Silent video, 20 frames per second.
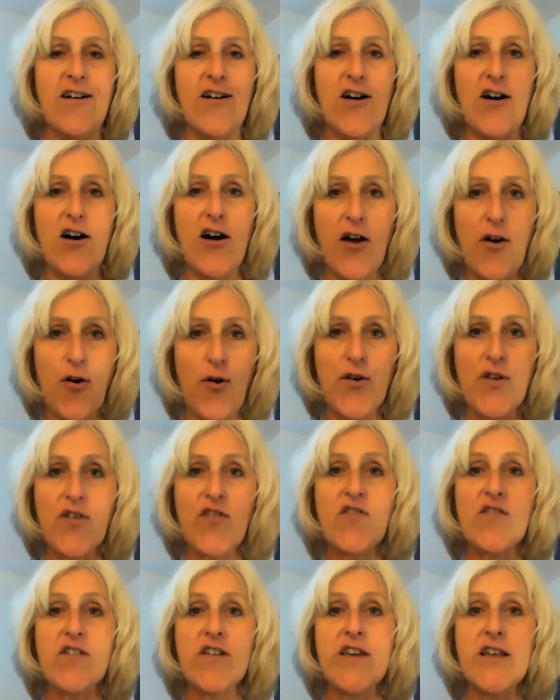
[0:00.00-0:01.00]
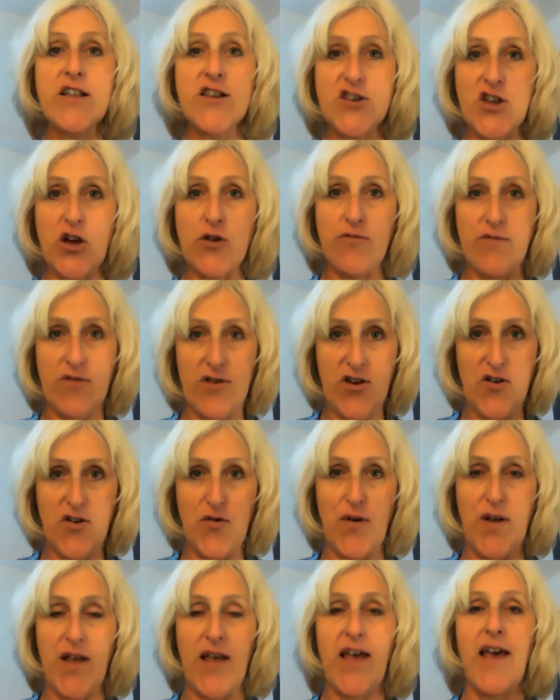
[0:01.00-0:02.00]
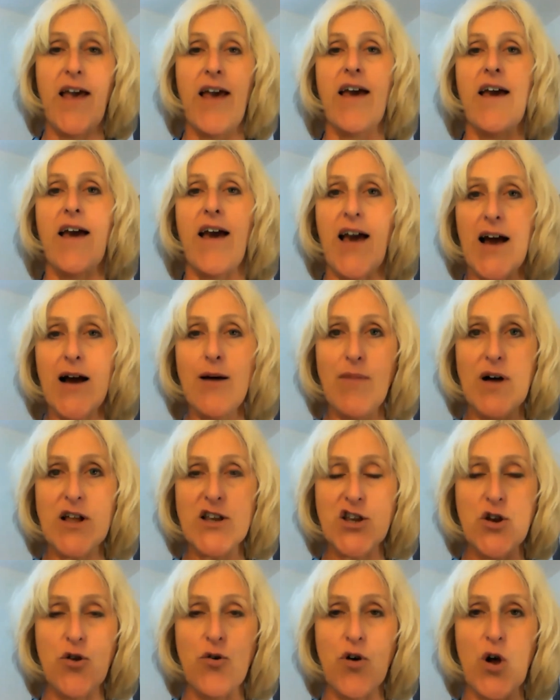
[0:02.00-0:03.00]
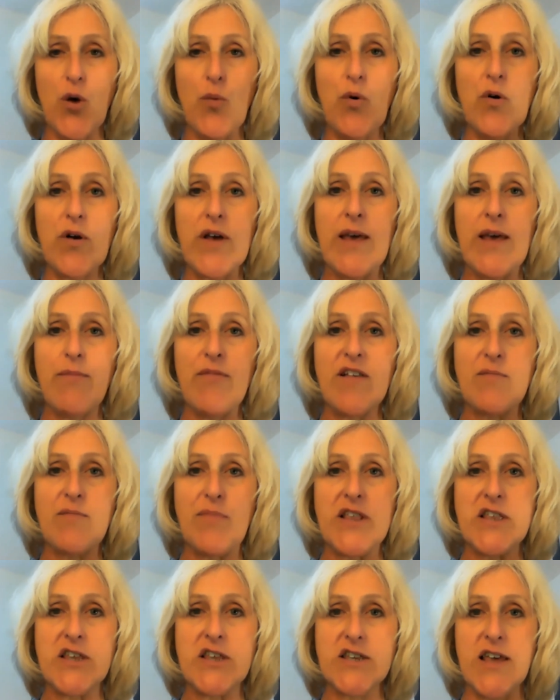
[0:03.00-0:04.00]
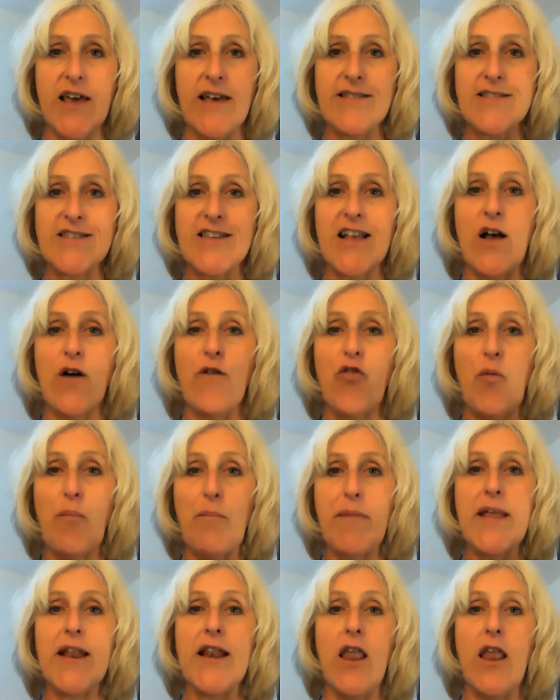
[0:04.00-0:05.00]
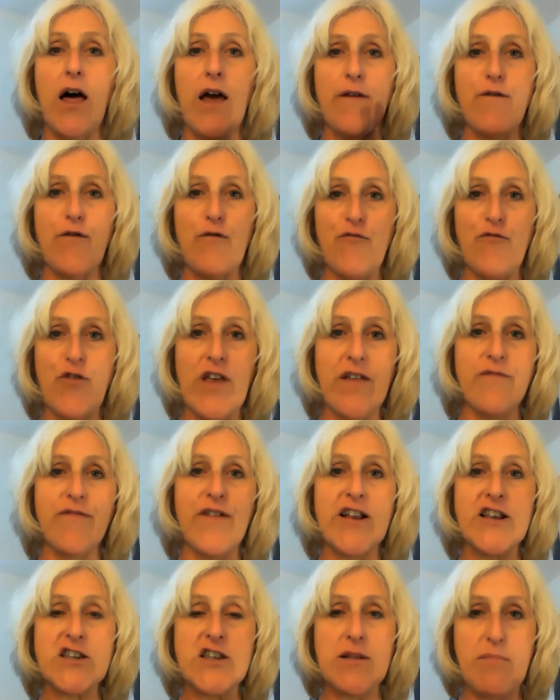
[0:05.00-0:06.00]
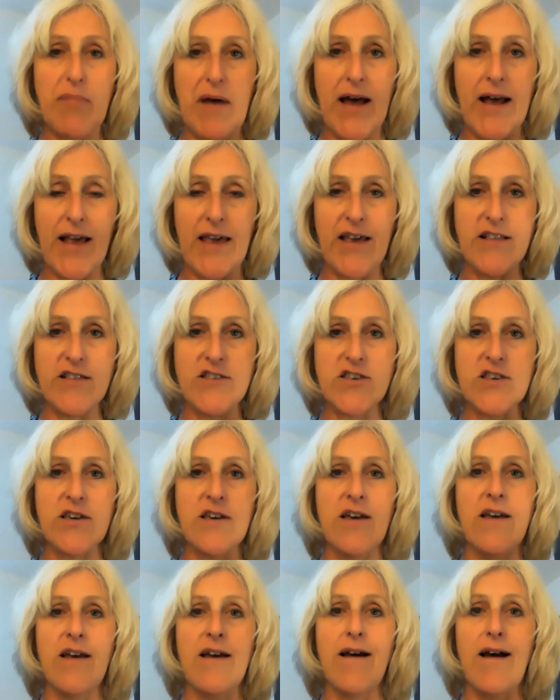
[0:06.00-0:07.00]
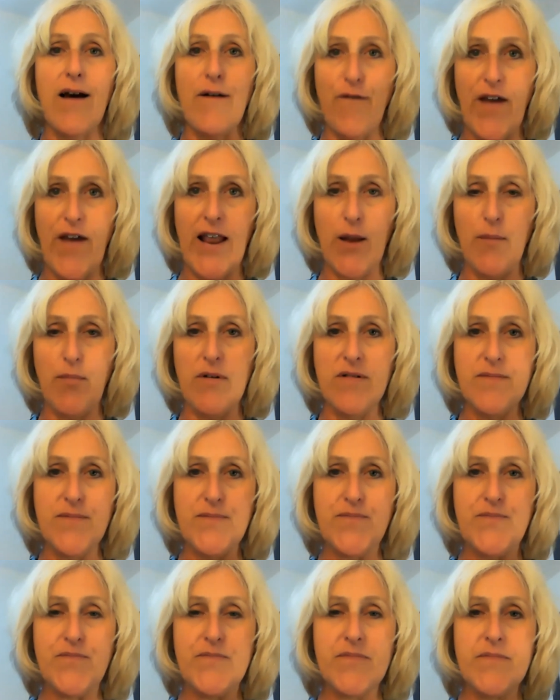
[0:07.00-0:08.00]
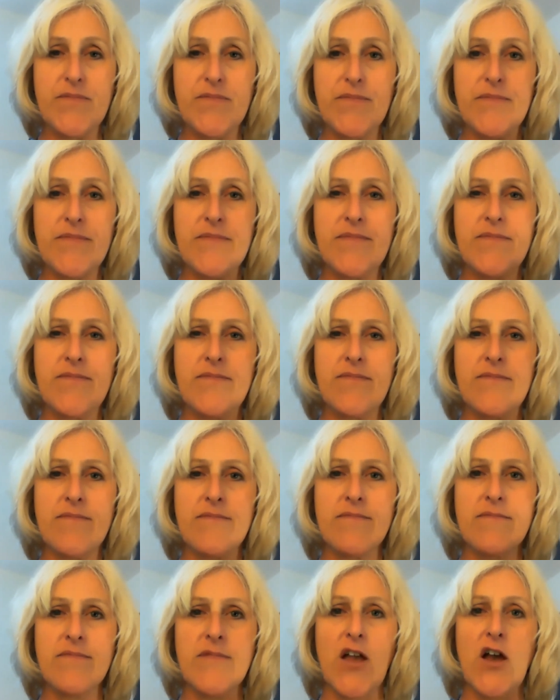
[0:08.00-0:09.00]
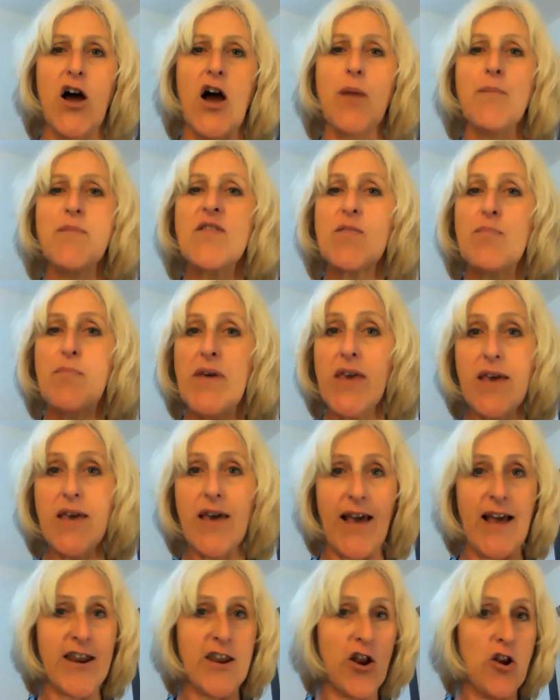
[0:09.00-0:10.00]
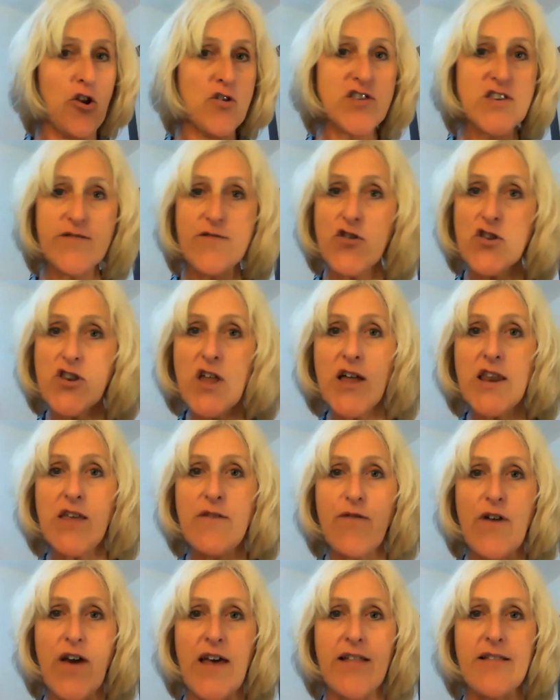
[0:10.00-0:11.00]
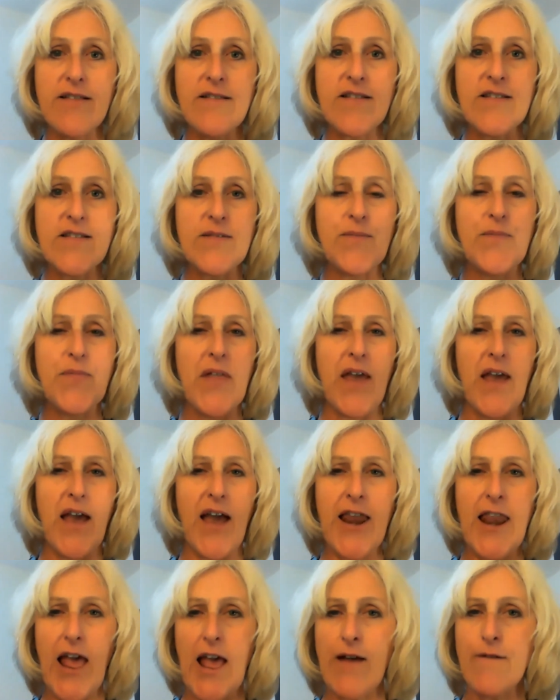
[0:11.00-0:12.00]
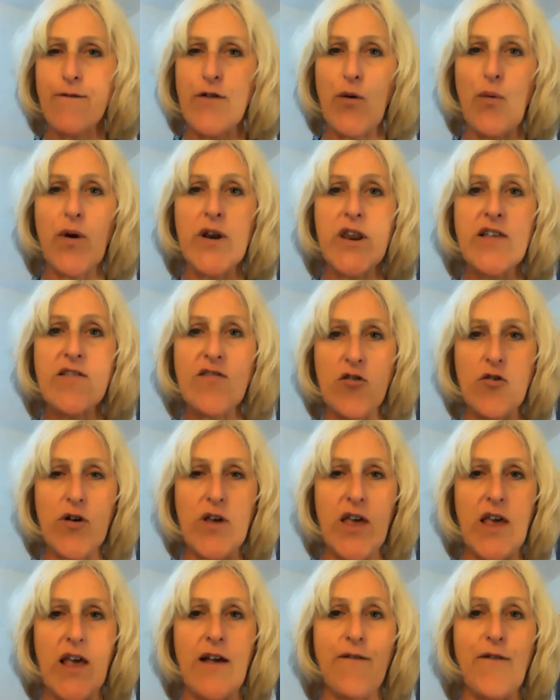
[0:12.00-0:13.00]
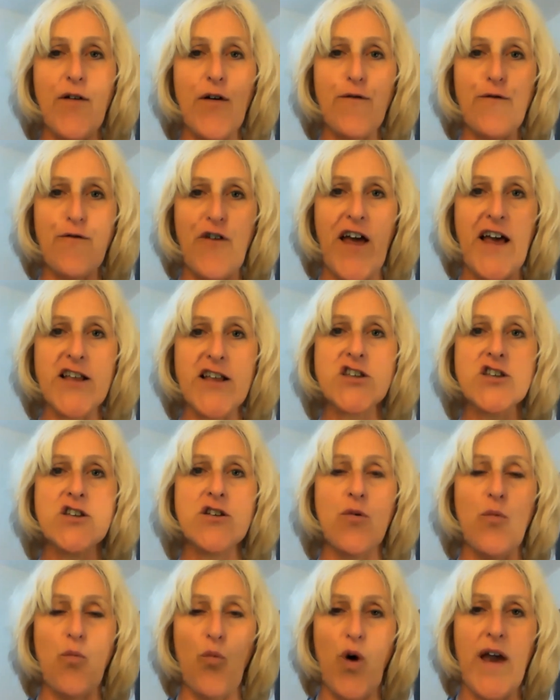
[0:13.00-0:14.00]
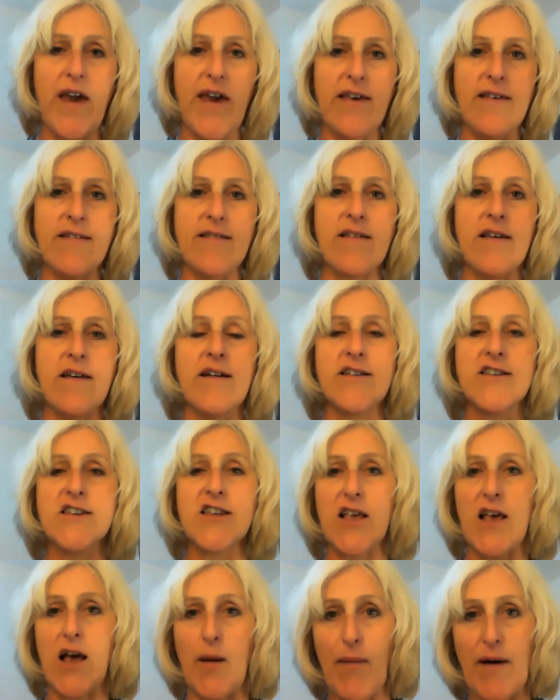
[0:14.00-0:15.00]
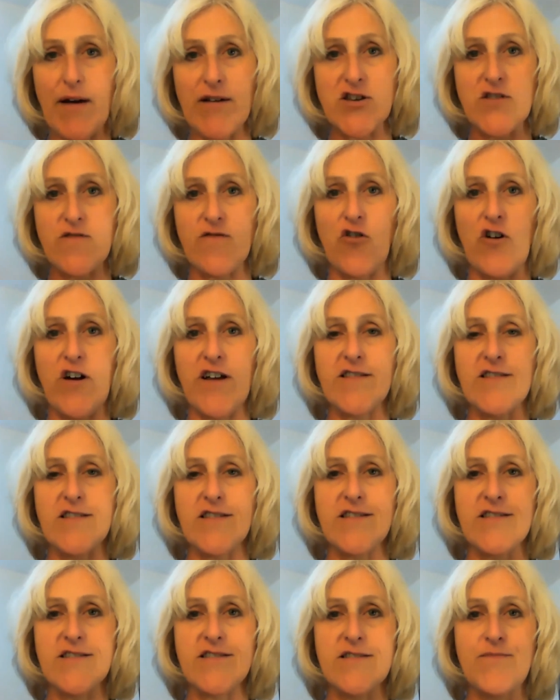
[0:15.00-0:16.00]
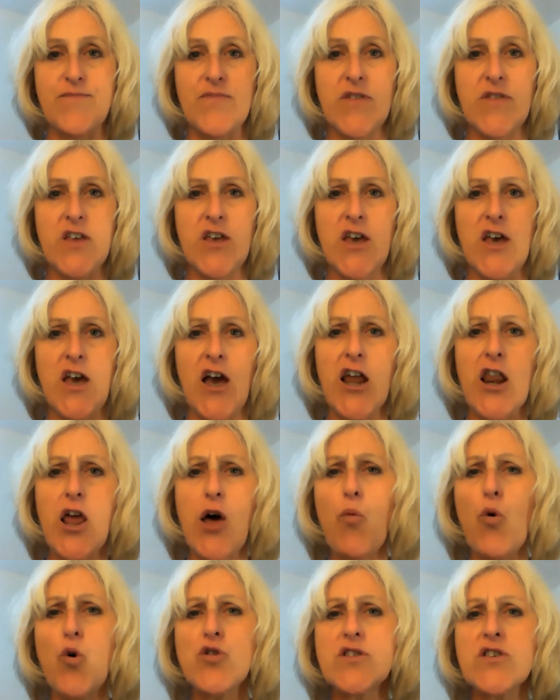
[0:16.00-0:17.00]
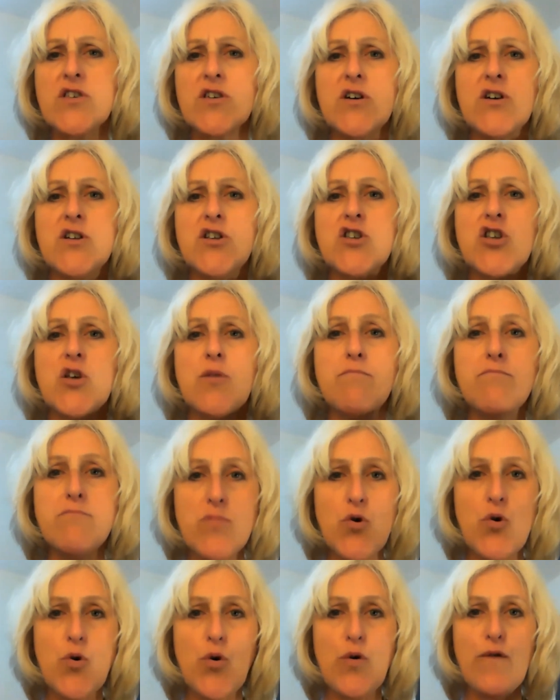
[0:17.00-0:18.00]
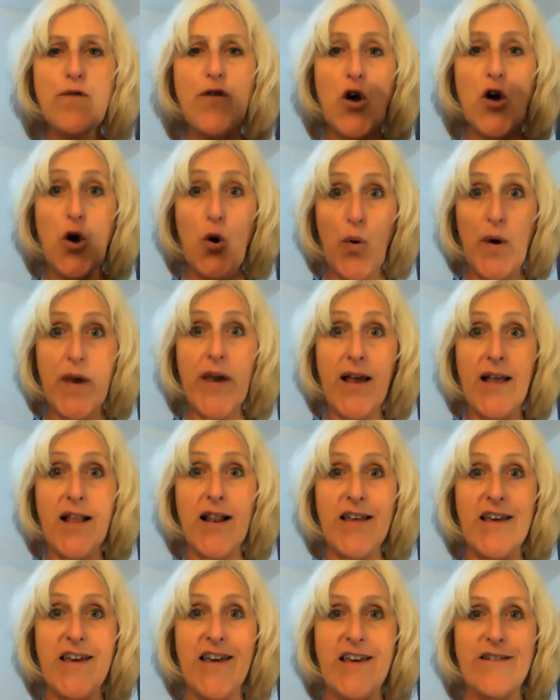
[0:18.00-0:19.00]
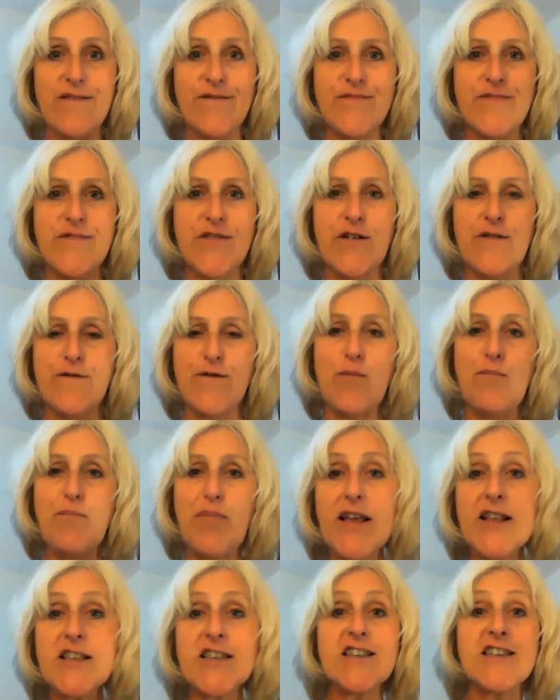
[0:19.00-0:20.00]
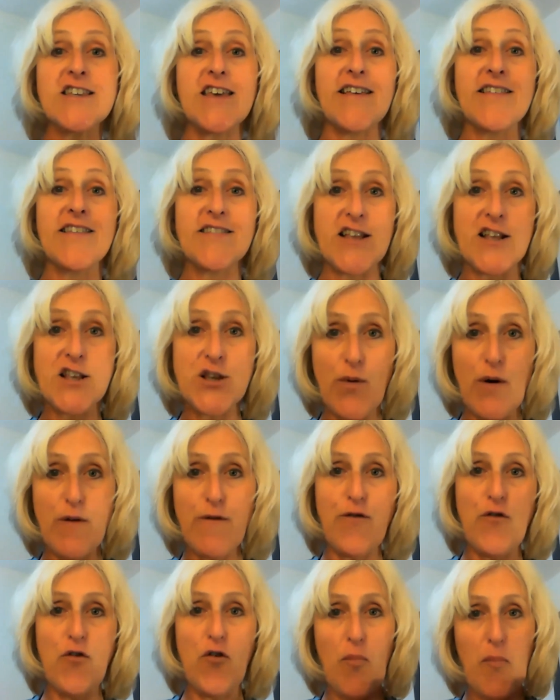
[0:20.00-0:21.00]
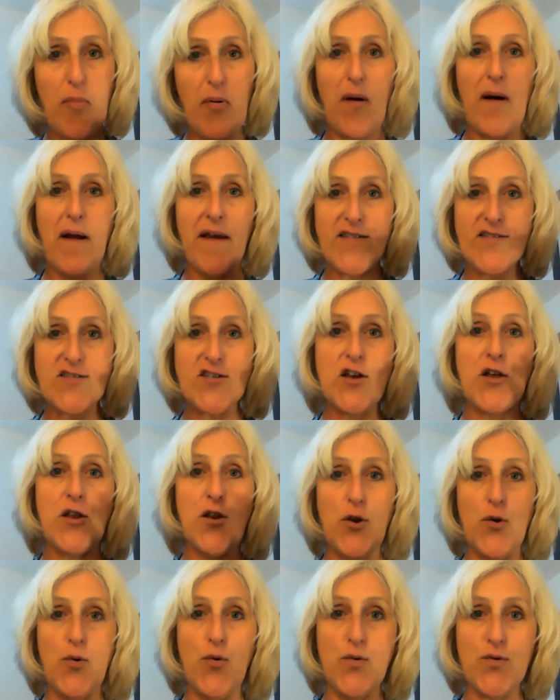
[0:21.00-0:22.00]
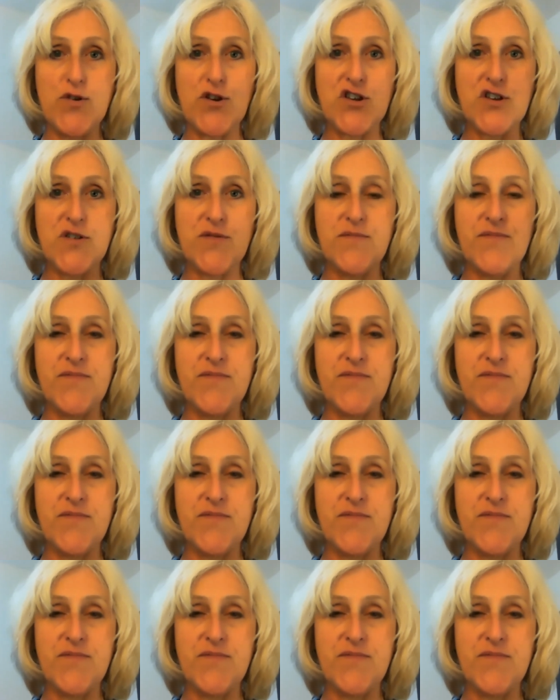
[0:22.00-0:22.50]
I honestly don't know how much longer we'll keep this beta testing of the midlife reinvention package available. I'm speaking at a lot of online events, and everyone is looking for fresh ways to come out of crisis. And I want to move quickly from beta testing to a full priced launch.